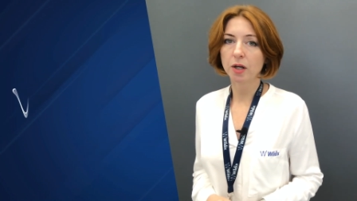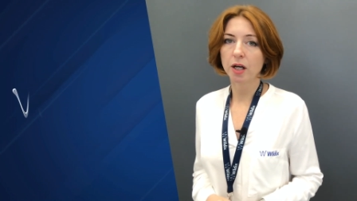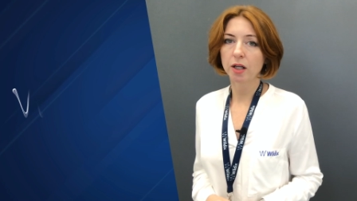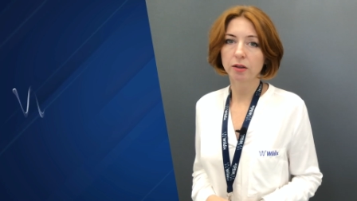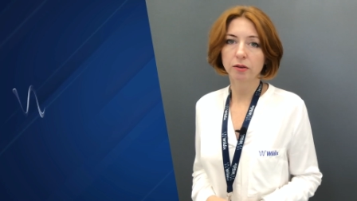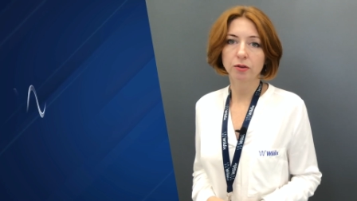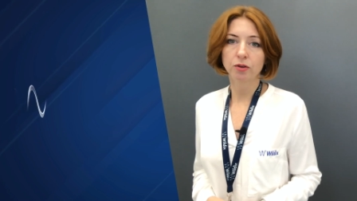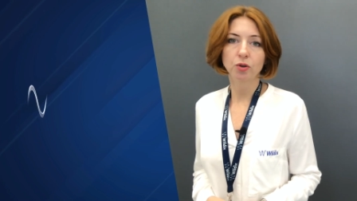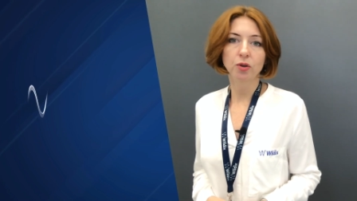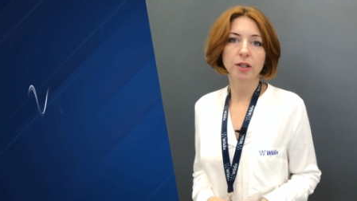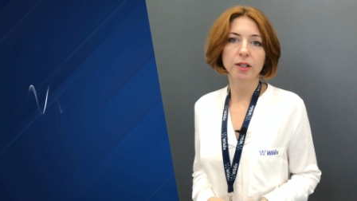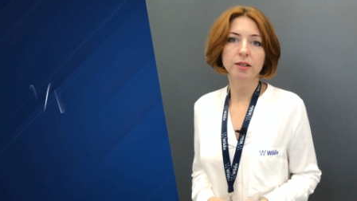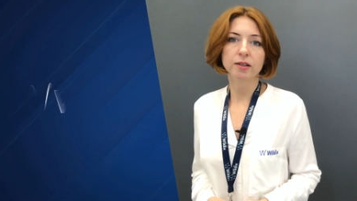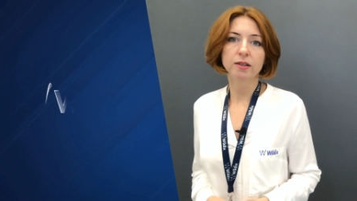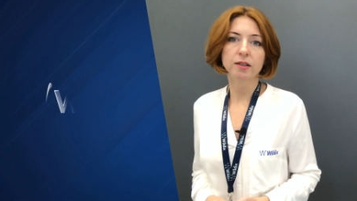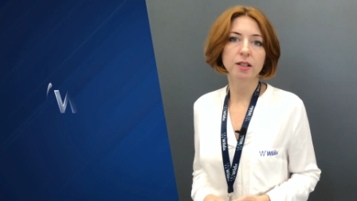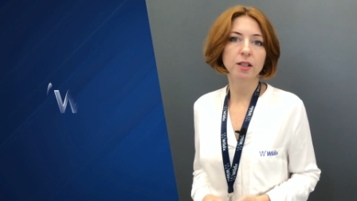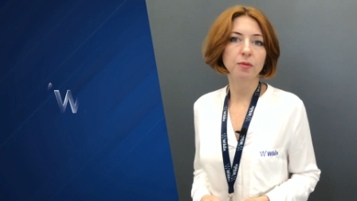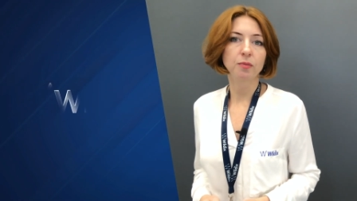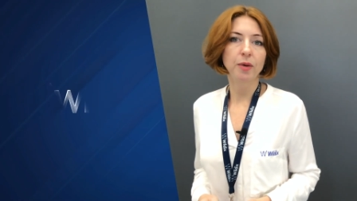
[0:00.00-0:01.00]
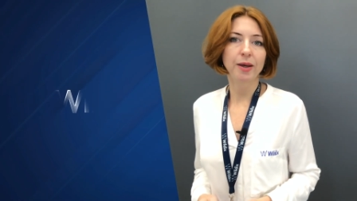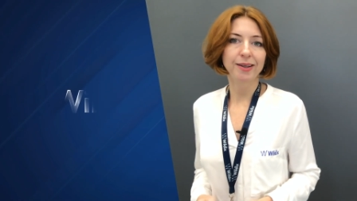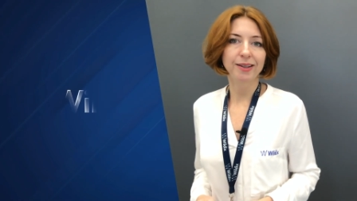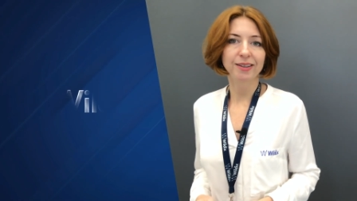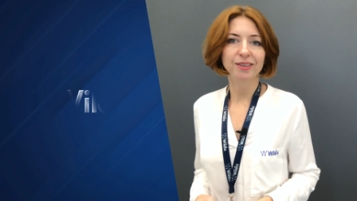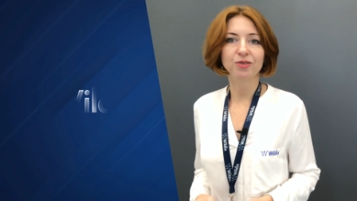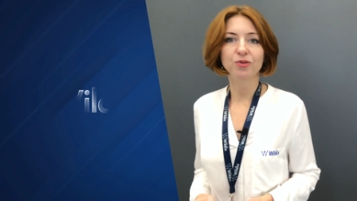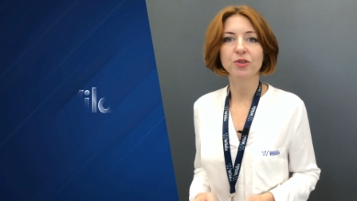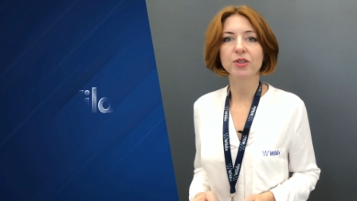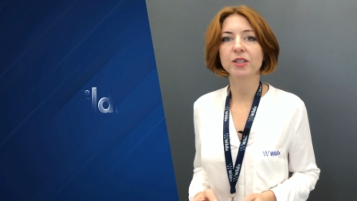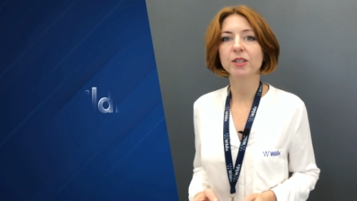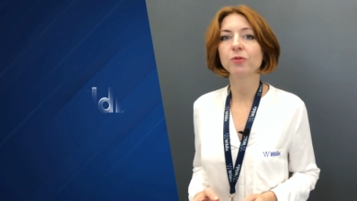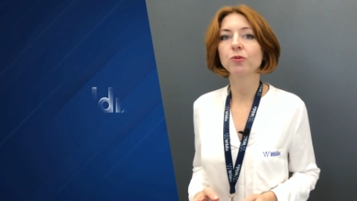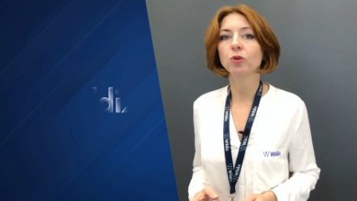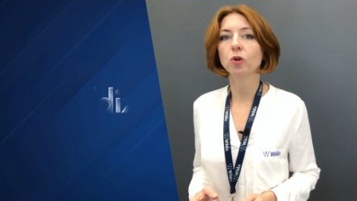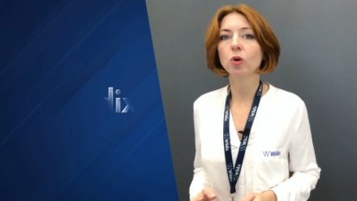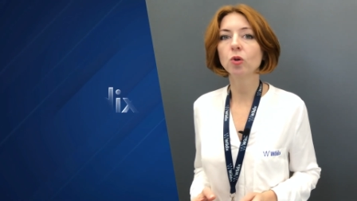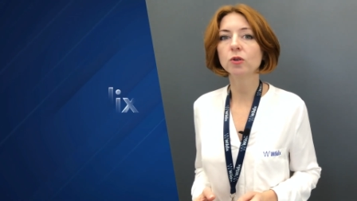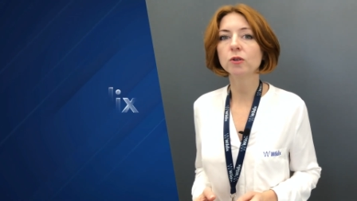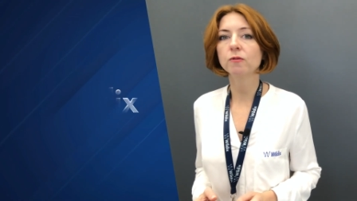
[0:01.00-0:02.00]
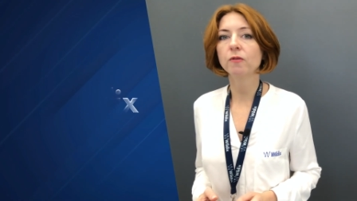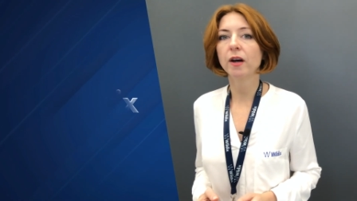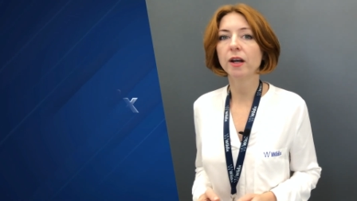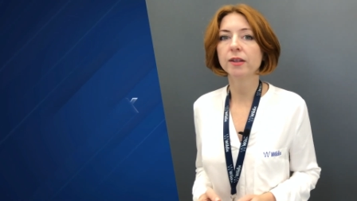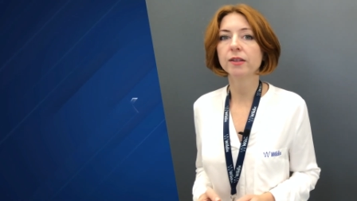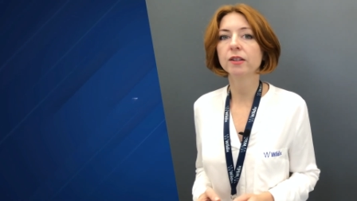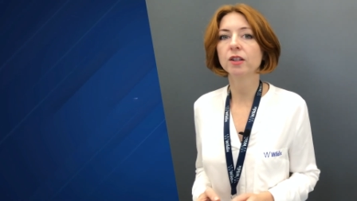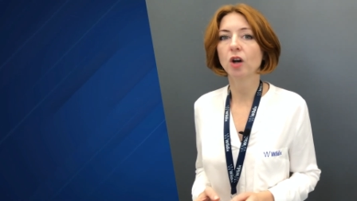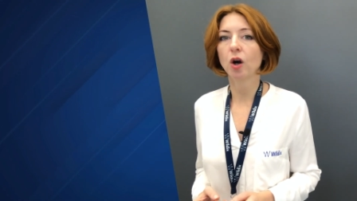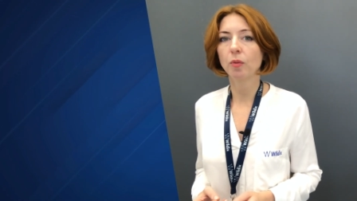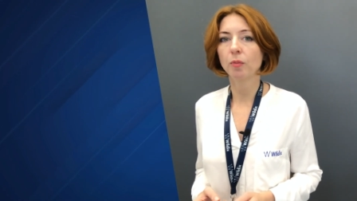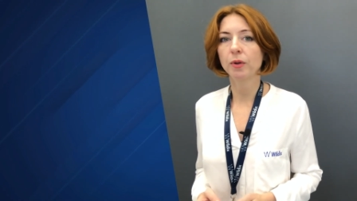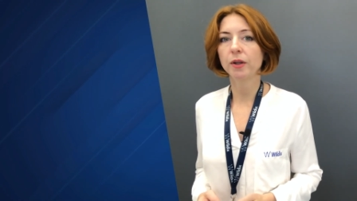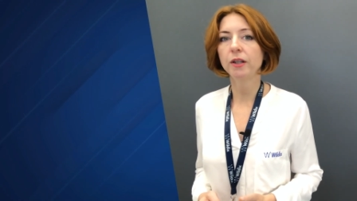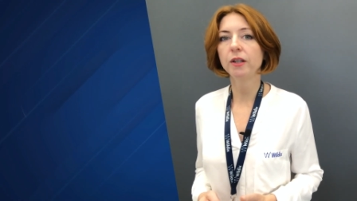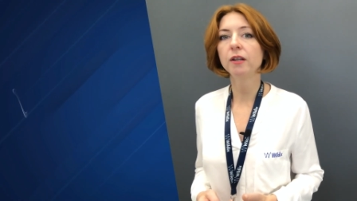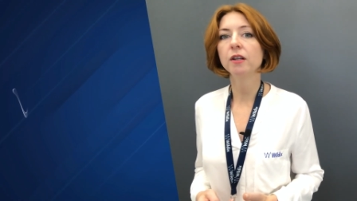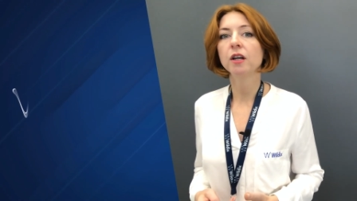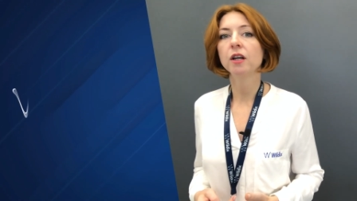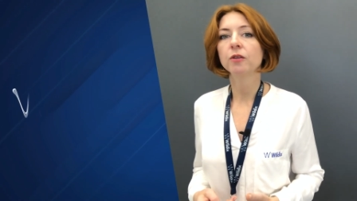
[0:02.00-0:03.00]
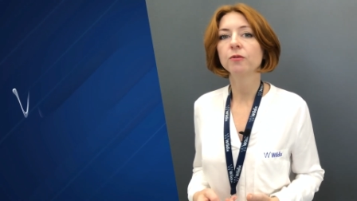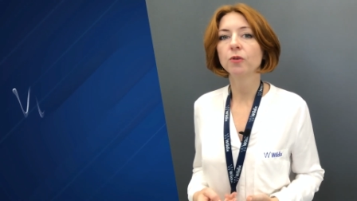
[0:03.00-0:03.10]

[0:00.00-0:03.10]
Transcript: and you can still make and receive calls via the company